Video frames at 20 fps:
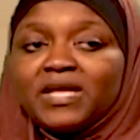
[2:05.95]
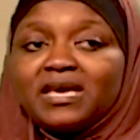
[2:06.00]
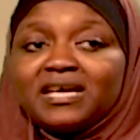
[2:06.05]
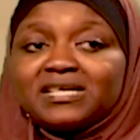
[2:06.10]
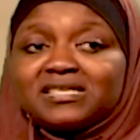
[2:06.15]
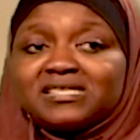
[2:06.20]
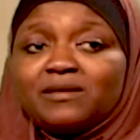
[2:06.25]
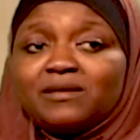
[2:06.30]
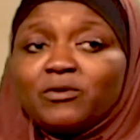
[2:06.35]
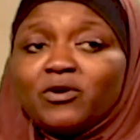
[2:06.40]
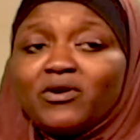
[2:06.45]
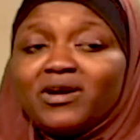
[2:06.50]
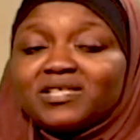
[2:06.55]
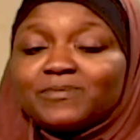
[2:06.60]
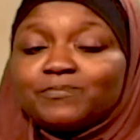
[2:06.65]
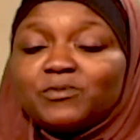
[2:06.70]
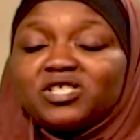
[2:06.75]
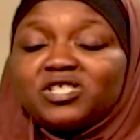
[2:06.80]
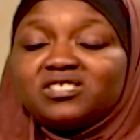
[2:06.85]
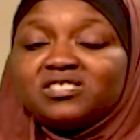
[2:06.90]
Extemporal
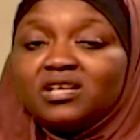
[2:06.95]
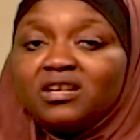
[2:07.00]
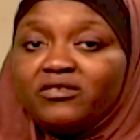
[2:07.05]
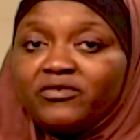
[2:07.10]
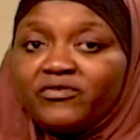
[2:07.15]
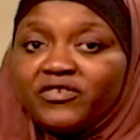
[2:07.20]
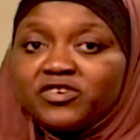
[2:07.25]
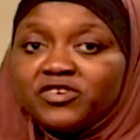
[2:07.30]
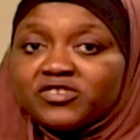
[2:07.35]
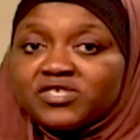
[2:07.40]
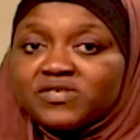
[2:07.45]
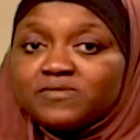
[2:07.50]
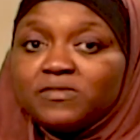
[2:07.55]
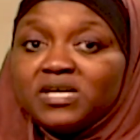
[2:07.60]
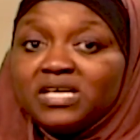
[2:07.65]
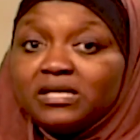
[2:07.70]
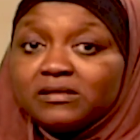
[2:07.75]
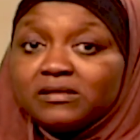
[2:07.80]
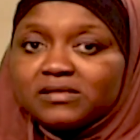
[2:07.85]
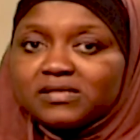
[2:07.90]
speech delivery just
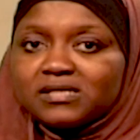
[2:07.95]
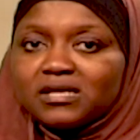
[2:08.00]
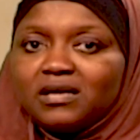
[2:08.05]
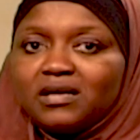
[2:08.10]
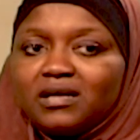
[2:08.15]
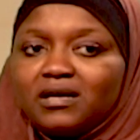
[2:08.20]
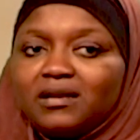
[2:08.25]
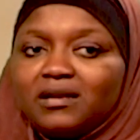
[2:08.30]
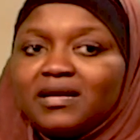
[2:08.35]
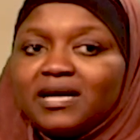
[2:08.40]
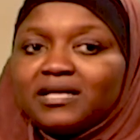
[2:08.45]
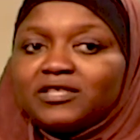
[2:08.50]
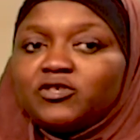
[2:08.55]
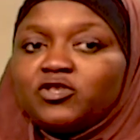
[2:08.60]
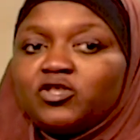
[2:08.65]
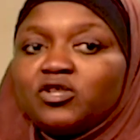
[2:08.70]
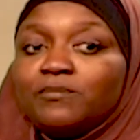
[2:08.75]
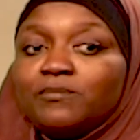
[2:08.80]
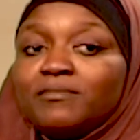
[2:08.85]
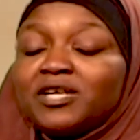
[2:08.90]
means that
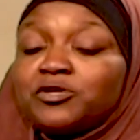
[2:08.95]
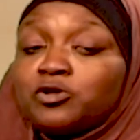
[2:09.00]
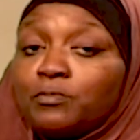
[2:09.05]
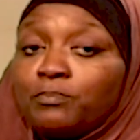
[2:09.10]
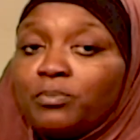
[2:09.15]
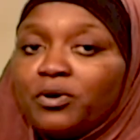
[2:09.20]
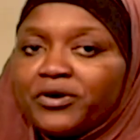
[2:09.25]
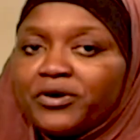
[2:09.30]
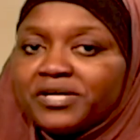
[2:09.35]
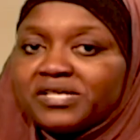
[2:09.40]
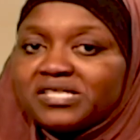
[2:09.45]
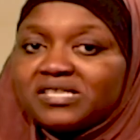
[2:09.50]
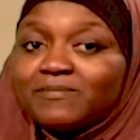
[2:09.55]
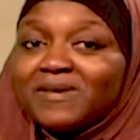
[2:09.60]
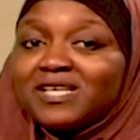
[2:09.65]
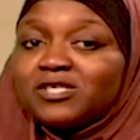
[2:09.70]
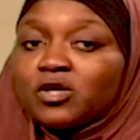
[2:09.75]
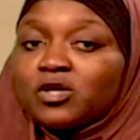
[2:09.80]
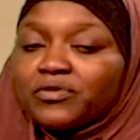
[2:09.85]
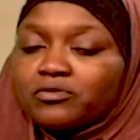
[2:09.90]
the major
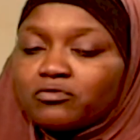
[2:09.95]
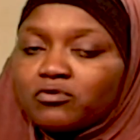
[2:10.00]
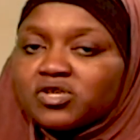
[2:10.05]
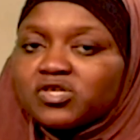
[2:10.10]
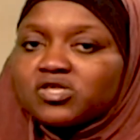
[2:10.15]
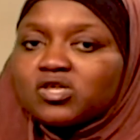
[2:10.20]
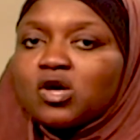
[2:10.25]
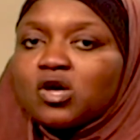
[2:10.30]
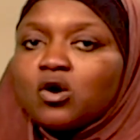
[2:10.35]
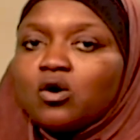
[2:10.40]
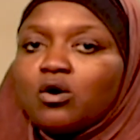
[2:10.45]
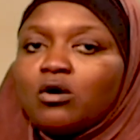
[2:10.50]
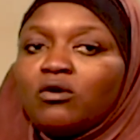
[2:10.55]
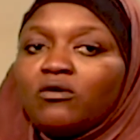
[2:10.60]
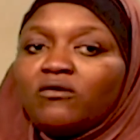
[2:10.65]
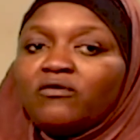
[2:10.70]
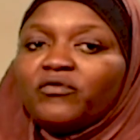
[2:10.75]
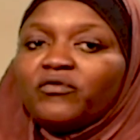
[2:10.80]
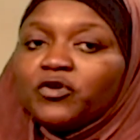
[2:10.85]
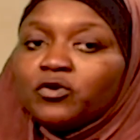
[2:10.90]
thrust
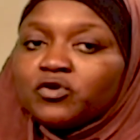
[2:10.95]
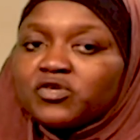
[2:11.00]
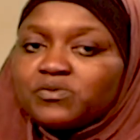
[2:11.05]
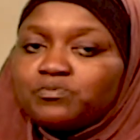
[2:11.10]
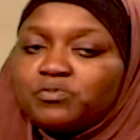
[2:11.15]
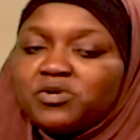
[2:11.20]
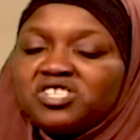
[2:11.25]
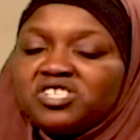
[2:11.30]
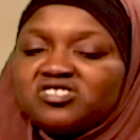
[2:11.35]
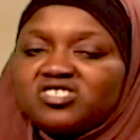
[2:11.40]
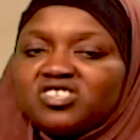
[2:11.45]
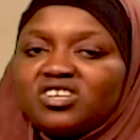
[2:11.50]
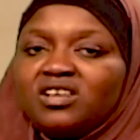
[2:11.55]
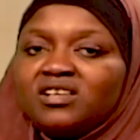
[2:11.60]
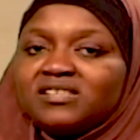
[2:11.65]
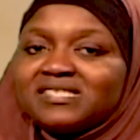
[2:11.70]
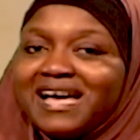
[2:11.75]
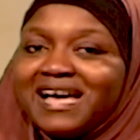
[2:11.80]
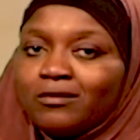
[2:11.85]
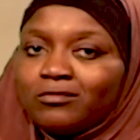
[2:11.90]
of your speech
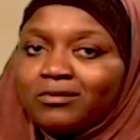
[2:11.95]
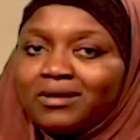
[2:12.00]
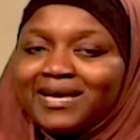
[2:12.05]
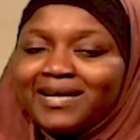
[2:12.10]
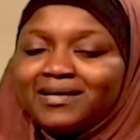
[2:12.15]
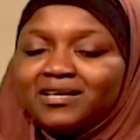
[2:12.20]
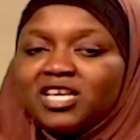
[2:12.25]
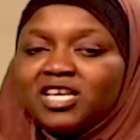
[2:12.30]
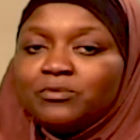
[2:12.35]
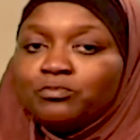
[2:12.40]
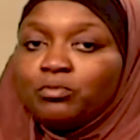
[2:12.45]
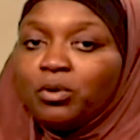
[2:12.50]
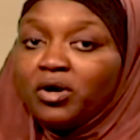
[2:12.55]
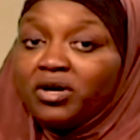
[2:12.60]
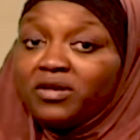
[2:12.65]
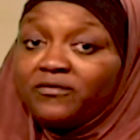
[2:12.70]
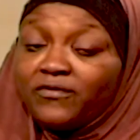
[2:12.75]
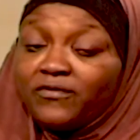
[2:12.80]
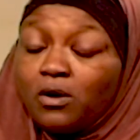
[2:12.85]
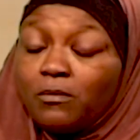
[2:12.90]
is outlined in
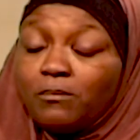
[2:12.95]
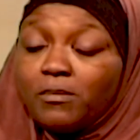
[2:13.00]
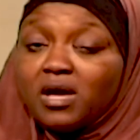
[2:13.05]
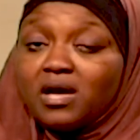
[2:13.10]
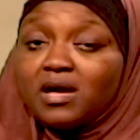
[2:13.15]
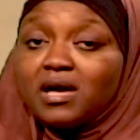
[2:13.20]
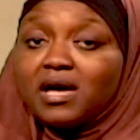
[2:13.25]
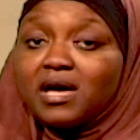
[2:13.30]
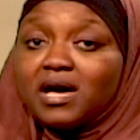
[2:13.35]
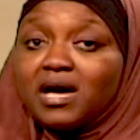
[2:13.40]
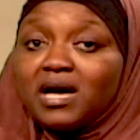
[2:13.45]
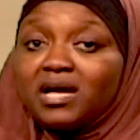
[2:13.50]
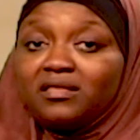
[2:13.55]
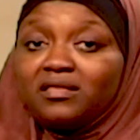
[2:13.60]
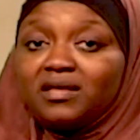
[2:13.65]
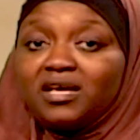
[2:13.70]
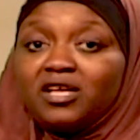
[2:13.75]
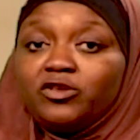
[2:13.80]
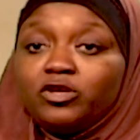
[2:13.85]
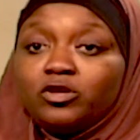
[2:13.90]
point form, and
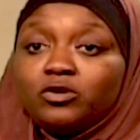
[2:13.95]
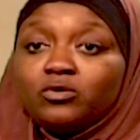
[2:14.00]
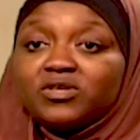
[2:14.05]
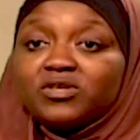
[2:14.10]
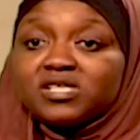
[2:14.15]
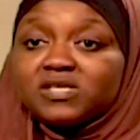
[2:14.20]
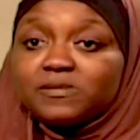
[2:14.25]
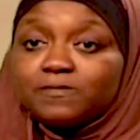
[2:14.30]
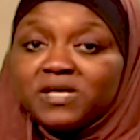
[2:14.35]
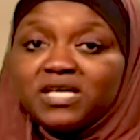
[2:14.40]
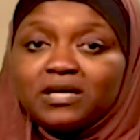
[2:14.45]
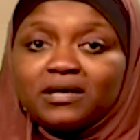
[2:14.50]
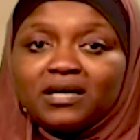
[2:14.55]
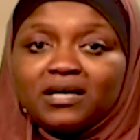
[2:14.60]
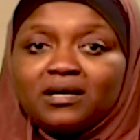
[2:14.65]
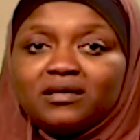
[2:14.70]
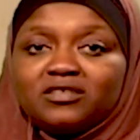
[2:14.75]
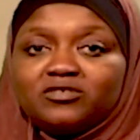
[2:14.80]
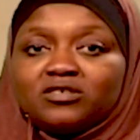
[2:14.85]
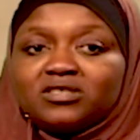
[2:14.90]
then you, the
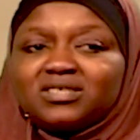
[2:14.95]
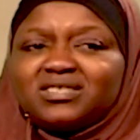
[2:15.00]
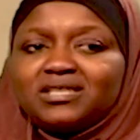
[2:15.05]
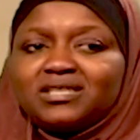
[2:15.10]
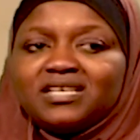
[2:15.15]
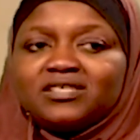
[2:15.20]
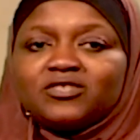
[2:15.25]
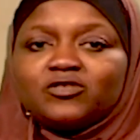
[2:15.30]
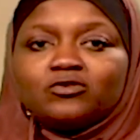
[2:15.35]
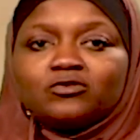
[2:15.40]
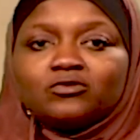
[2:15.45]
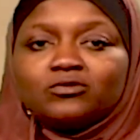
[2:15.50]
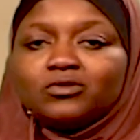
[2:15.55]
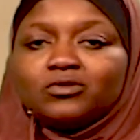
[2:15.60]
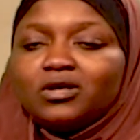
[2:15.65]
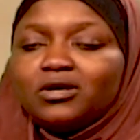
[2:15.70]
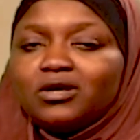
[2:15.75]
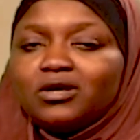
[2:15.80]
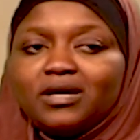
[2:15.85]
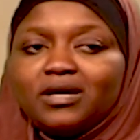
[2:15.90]
speaker, just tends to
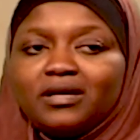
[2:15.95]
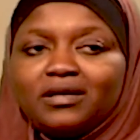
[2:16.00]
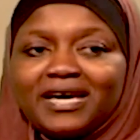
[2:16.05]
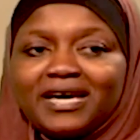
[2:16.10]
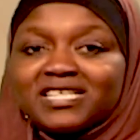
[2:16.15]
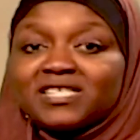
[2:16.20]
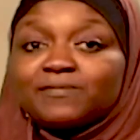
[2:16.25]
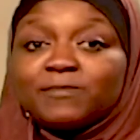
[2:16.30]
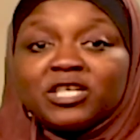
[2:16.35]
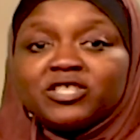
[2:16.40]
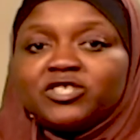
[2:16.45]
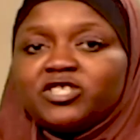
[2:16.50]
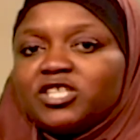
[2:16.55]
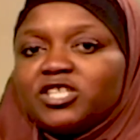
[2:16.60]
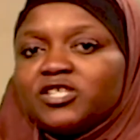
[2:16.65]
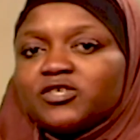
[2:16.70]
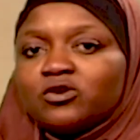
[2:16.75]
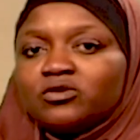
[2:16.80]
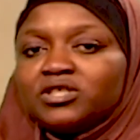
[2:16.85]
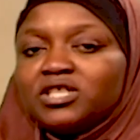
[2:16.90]

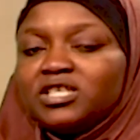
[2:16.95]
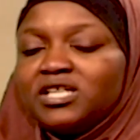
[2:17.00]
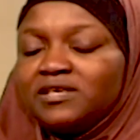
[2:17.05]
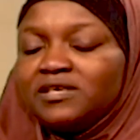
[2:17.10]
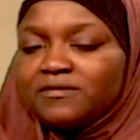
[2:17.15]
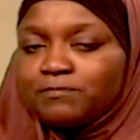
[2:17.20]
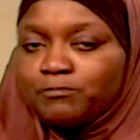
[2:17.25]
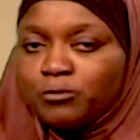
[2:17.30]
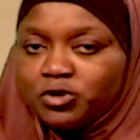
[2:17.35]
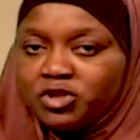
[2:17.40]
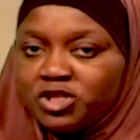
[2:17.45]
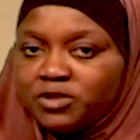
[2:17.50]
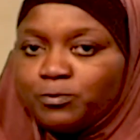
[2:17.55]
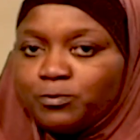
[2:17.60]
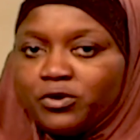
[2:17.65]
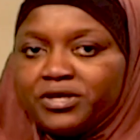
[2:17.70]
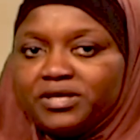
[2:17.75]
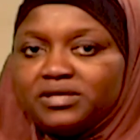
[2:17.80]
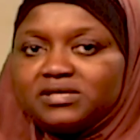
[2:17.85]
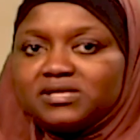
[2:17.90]
expatiate on each
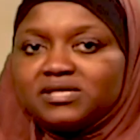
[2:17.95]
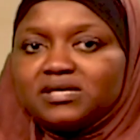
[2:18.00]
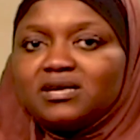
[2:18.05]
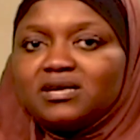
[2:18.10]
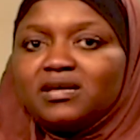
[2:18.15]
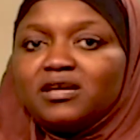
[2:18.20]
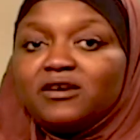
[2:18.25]
point.